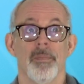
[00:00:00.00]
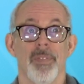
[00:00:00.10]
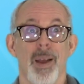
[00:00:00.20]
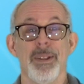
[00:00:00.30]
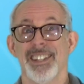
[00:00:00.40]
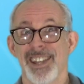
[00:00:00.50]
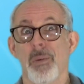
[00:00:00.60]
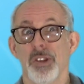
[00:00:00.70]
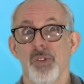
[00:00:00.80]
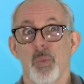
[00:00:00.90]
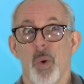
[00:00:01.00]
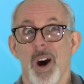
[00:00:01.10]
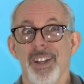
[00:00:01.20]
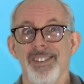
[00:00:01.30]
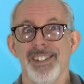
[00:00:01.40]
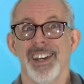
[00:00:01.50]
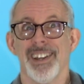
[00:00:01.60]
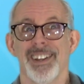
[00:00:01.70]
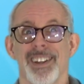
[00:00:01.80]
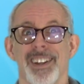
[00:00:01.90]
I mean, is that what you want?
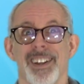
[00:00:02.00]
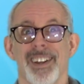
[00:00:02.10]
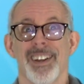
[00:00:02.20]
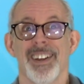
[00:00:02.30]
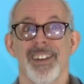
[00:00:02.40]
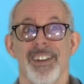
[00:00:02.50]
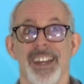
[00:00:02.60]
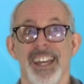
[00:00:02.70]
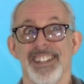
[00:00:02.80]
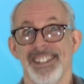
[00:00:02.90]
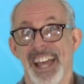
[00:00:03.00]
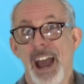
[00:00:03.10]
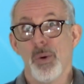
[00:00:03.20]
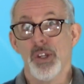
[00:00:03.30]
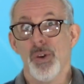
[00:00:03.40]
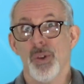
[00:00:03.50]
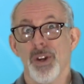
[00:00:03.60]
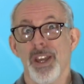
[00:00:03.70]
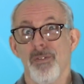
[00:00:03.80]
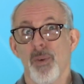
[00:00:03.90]
Is that what you're
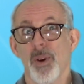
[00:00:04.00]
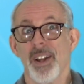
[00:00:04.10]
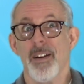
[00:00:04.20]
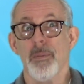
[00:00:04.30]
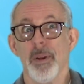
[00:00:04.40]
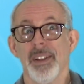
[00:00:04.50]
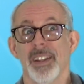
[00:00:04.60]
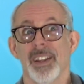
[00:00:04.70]
looking for in a government?